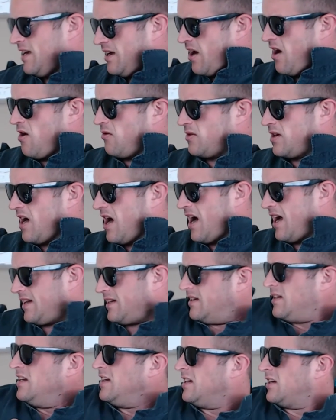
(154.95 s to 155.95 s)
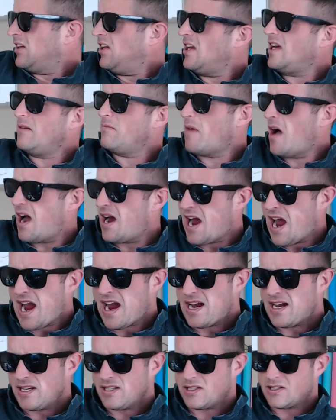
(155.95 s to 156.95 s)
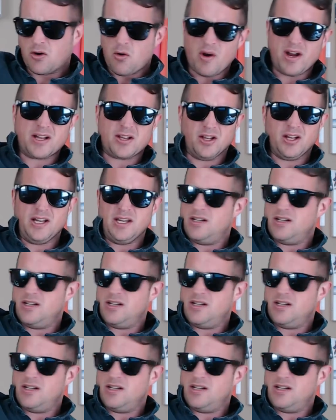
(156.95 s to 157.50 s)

Oh, God. Clean my hand. Quickly.